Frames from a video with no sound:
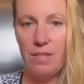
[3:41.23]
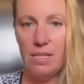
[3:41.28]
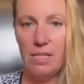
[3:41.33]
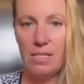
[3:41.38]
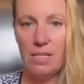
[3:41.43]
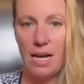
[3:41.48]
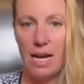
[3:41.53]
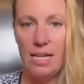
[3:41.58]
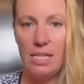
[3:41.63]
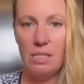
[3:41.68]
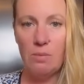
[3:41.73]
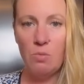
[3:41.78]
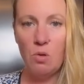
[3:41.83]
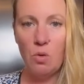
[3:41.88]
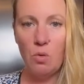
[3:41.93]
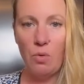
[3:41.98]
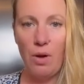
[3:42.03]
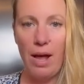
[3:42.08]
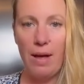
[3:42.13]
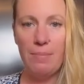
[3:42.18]
the
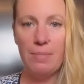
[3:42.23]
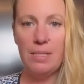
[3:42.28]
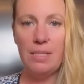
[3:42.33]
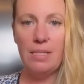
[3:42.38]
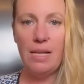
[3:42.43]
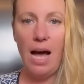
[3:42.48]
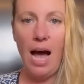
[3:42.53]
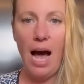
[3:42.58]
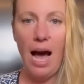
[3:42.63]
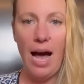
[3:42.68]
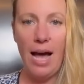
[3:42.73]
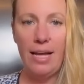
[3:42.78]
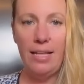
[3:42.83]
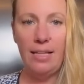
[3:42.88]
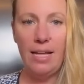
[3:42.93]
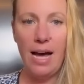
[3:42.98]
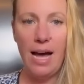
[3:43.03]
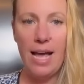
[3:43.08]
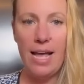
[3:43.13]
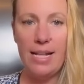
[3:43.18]
seismograms
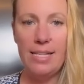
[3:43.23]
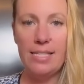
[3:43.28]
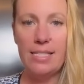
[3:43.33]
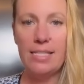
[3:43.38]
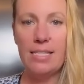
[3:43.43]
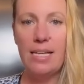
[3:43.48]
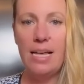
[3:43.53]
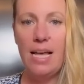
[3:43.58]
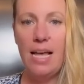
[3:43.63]
highlights